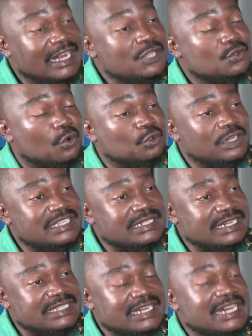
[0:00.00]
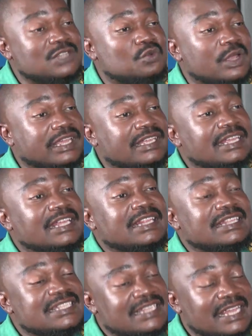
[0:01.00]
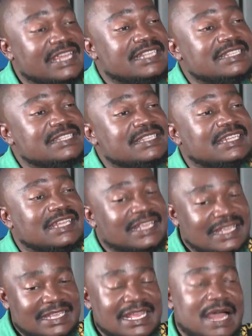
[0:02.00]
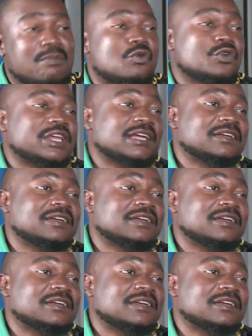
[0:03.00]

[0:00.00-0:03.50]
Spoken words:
us go to the streets. Let us work. This ANC, Iyabuya.